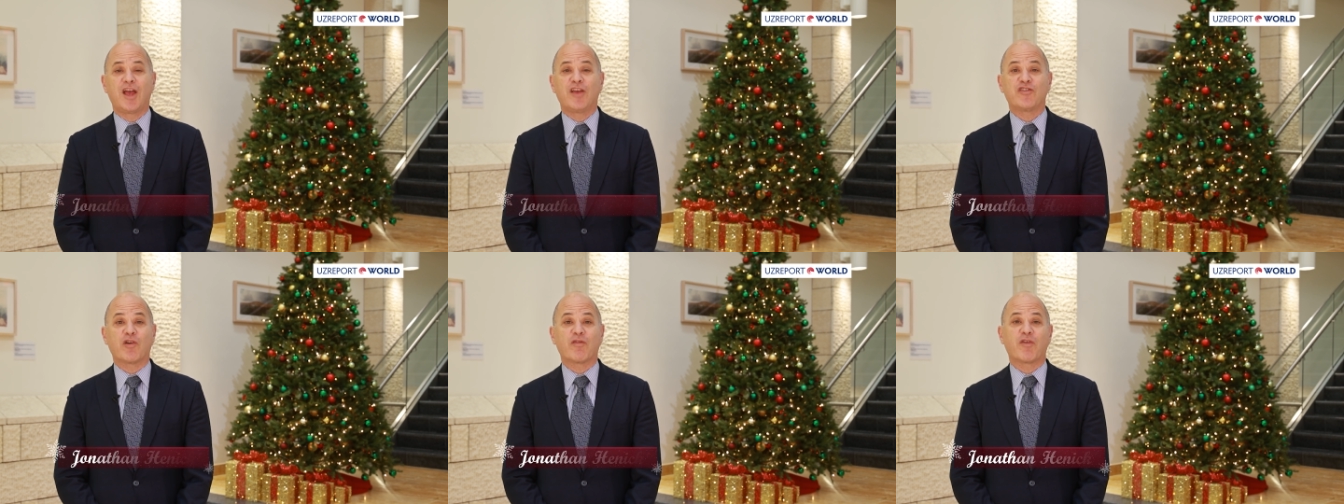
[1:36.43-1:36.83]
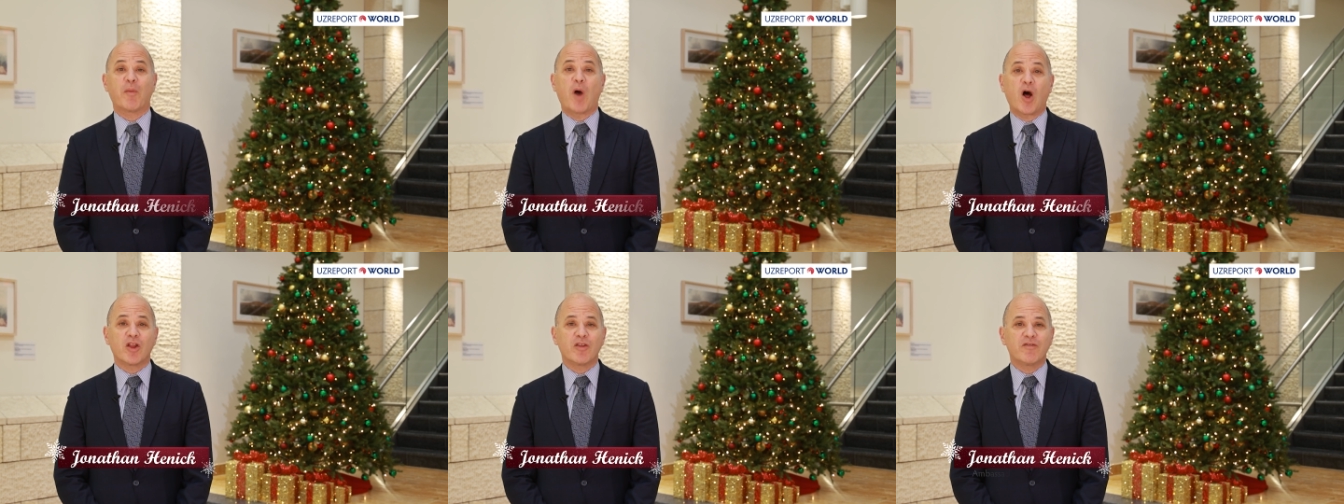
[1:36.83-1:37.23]
So,
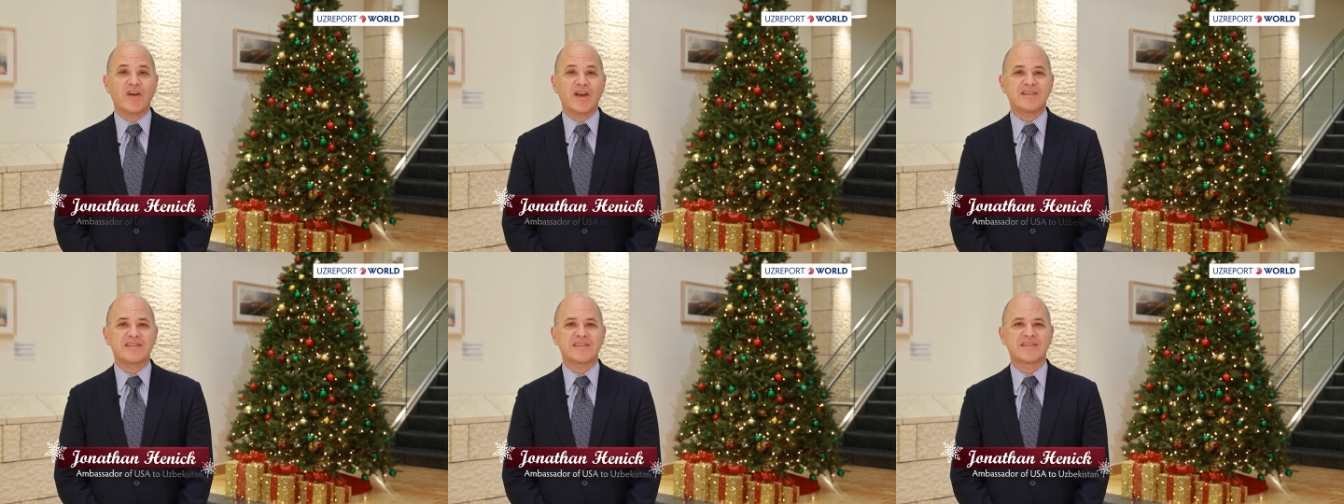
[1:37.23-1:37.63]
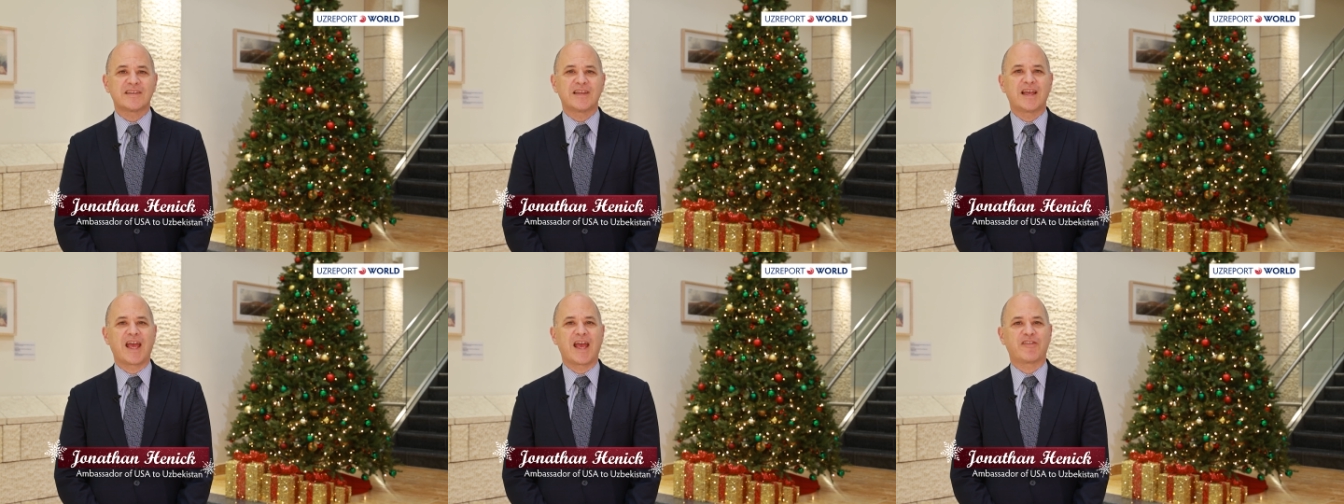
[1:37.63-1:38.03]
from all of us
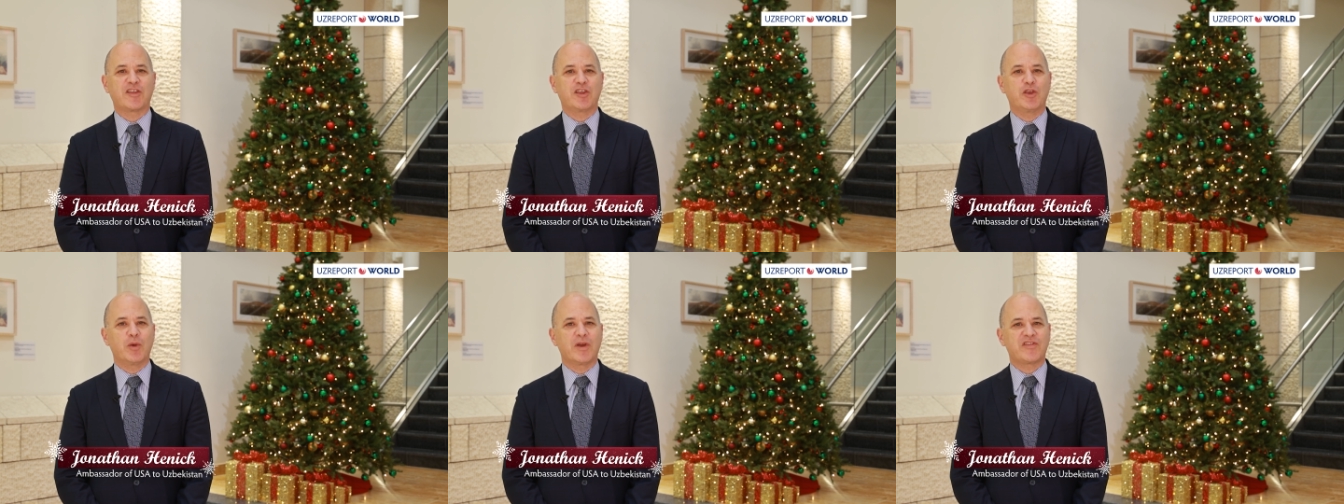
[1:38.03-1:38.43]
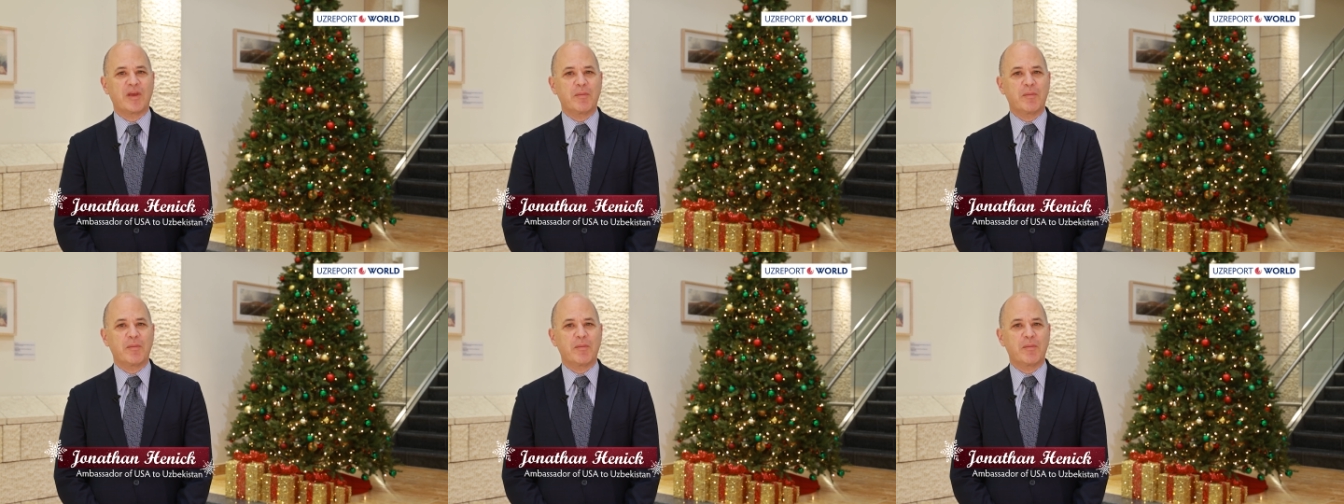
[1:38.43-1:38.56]
at the U.S.